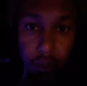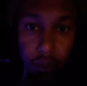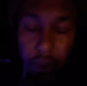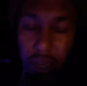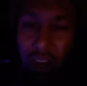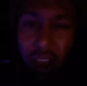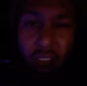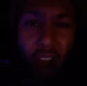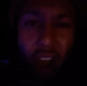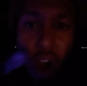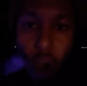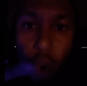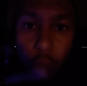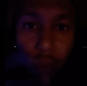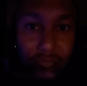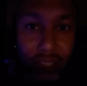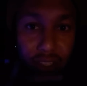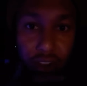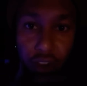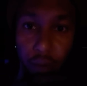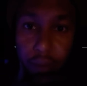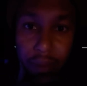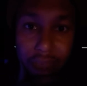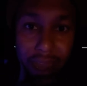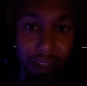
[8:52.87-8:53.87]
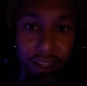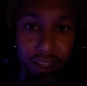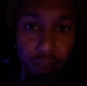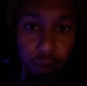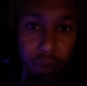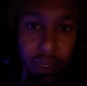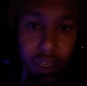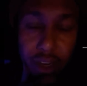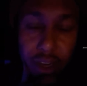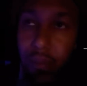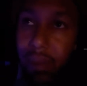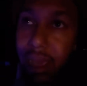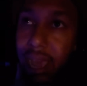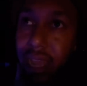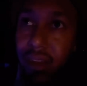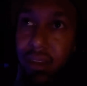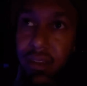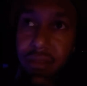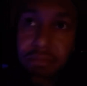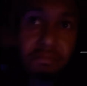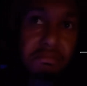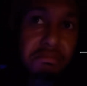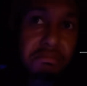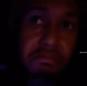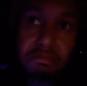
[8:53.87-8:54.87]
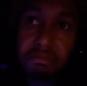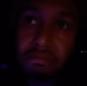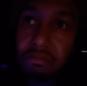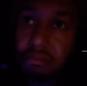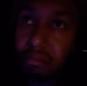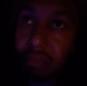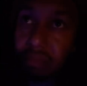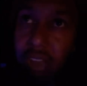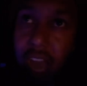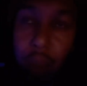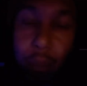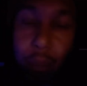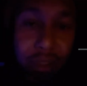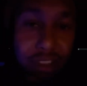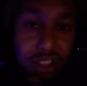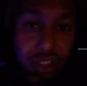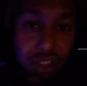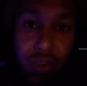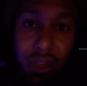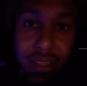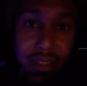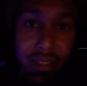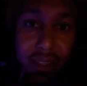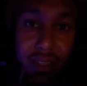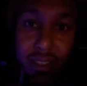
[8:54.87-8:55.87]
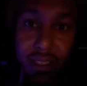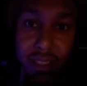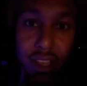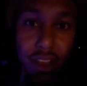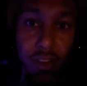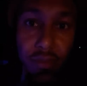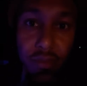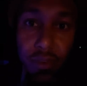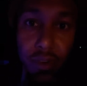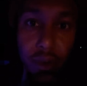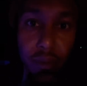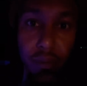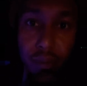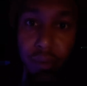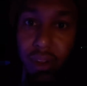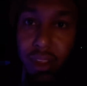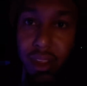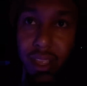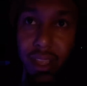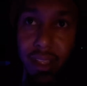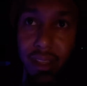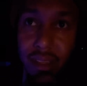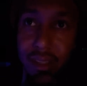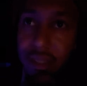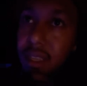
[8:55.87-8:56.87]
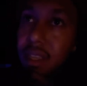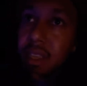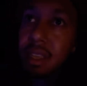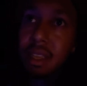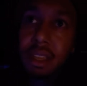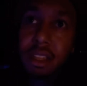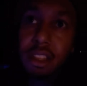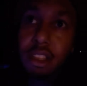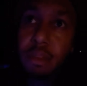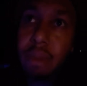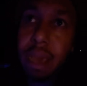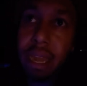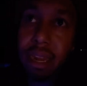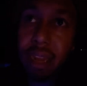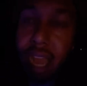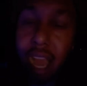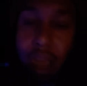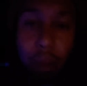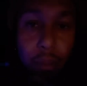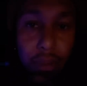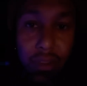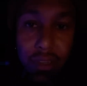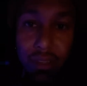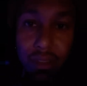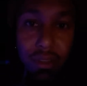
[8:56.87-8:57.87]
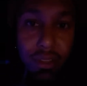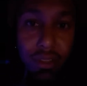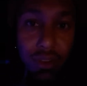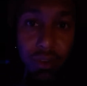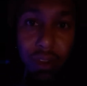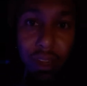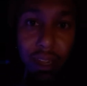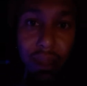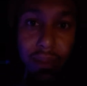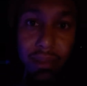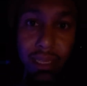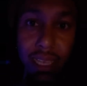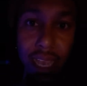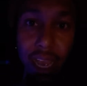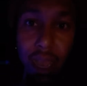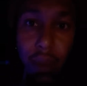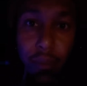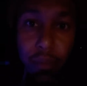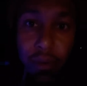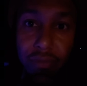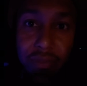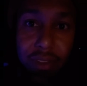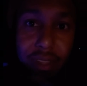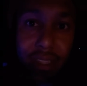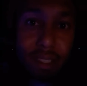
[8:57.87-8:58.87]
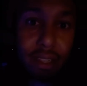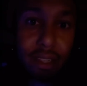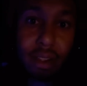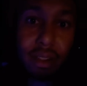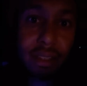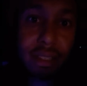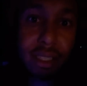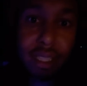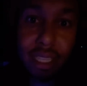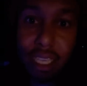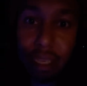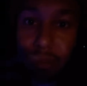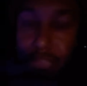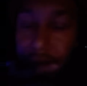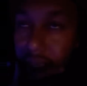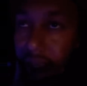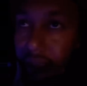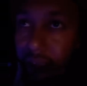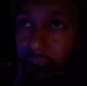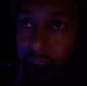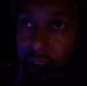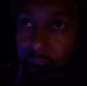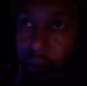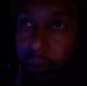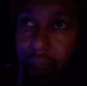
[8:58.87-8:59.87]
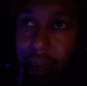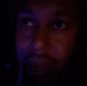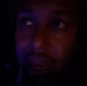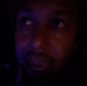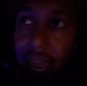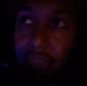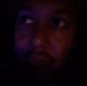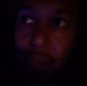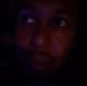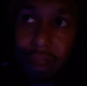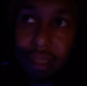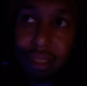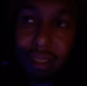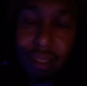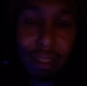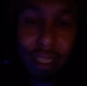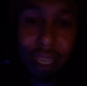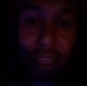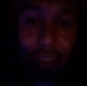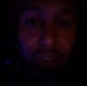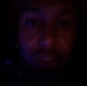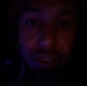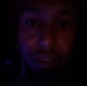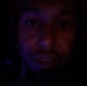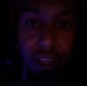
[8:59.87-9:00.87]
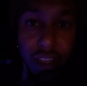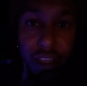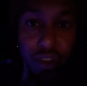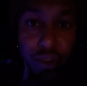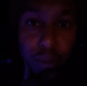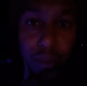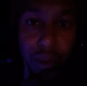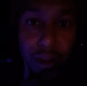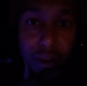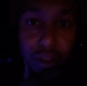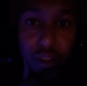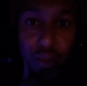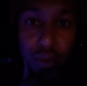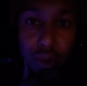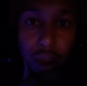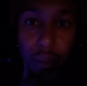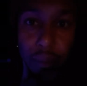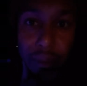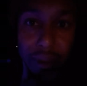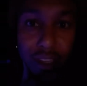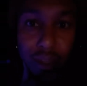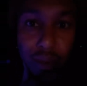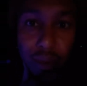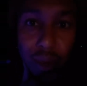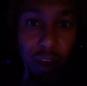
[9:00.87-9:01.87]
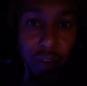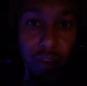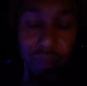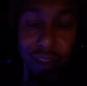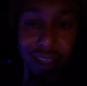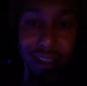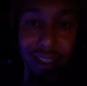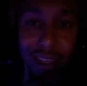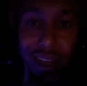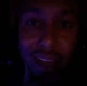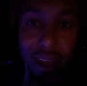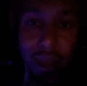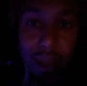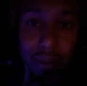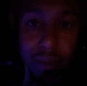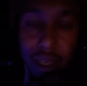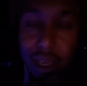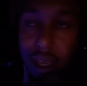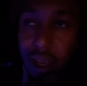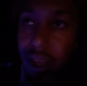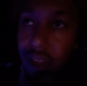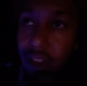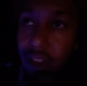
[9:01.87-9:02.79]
We're gonna always go back to it, no matter how much stress the cell phone brings, no matter how much the screen time prevents our sleep, no matter how much it's detrimental to our mental health at times,